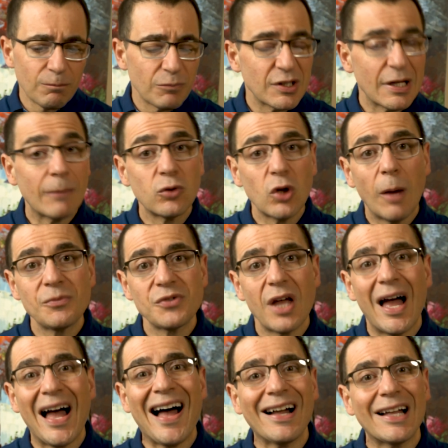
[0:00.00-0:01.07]
Sometimes the
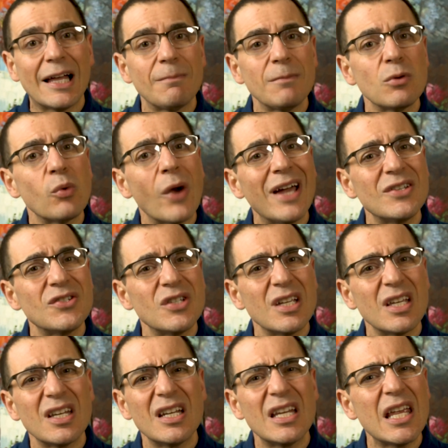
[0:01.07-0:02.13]
heart can be
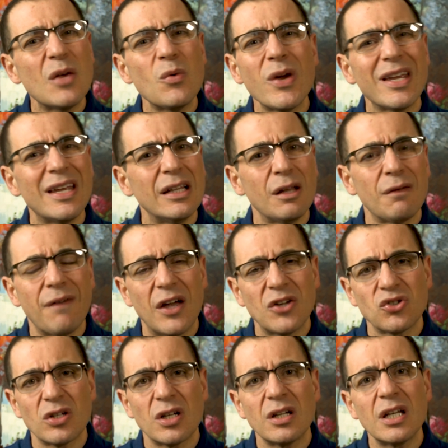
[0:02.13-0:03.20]
racing in an irregular
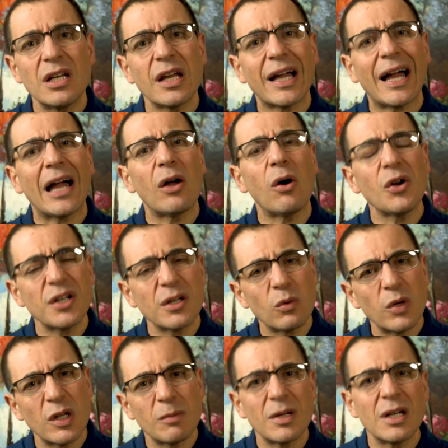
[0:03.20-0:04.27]
fashion and in a chaotic
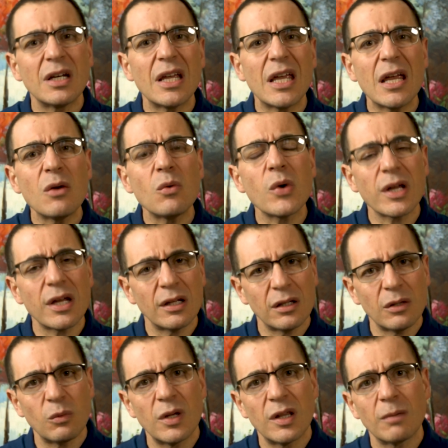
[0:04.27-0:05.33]
rhythm and in
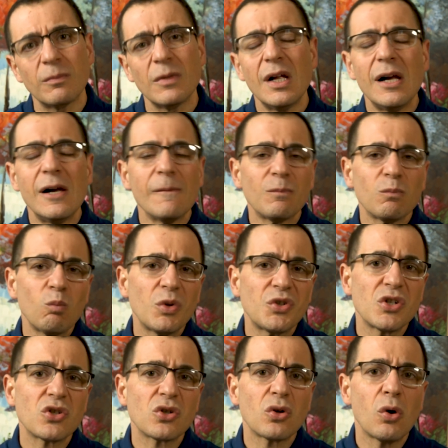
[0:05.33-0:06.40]
irregular rhythm,
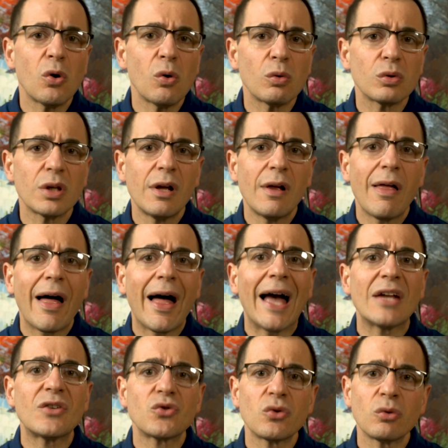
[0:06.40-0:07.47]
which is called
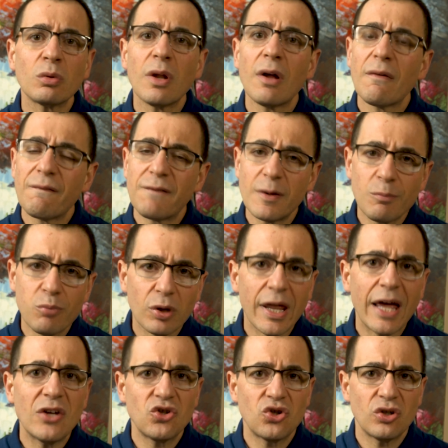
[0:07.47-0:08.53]
atrial
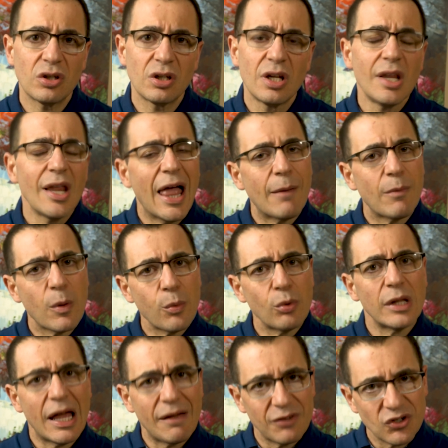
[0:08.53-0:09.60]
fibrillation. And we
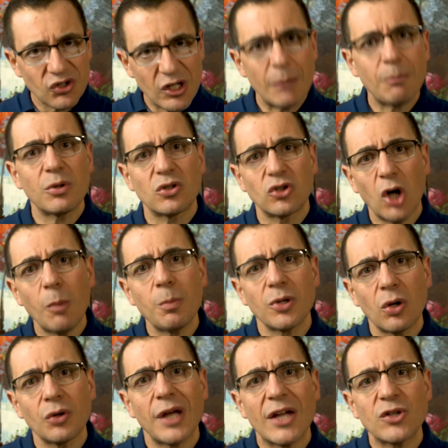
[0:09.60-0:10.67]
will have a separate
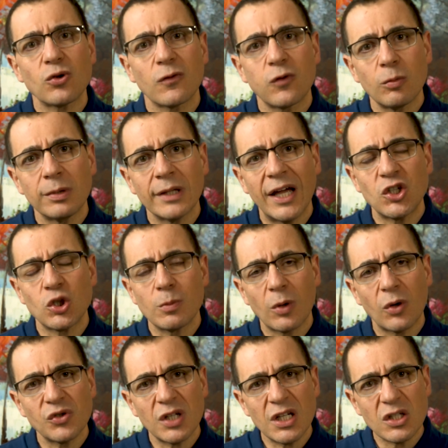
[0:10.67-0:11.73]
topic on atrial fibrillation
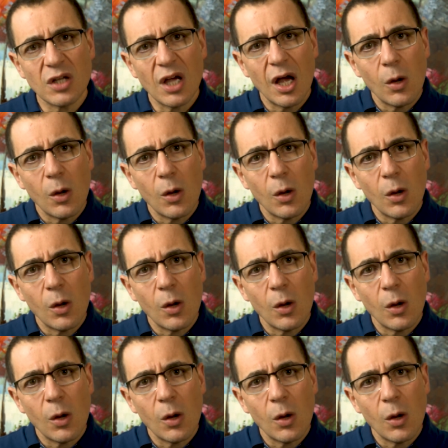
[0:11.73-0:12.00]
because it is